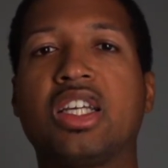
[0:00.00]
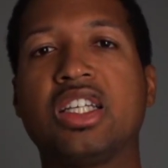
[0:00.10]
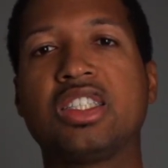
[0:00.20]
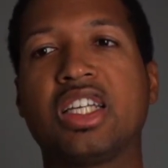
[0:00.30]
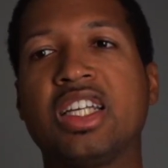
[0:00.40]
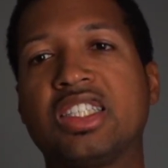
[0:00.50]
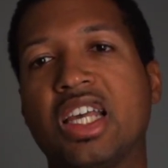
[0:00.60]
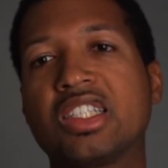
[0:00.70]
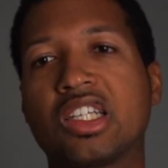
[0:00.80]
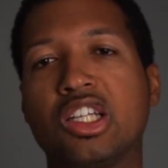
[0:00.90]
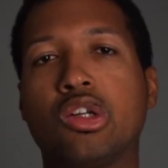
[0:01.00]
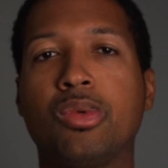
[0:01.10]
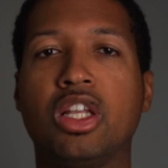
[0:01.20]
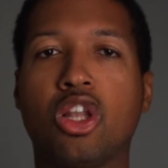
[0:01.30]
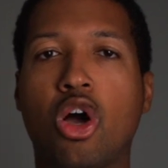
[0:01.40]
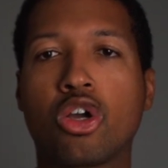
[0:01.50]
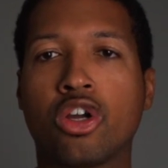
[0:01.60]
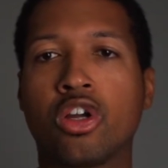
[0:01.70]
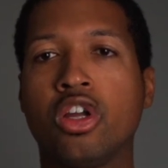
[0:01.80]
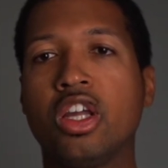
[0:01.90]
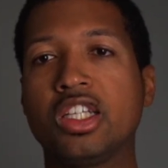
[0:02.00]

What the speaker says: is it takes a little bit longer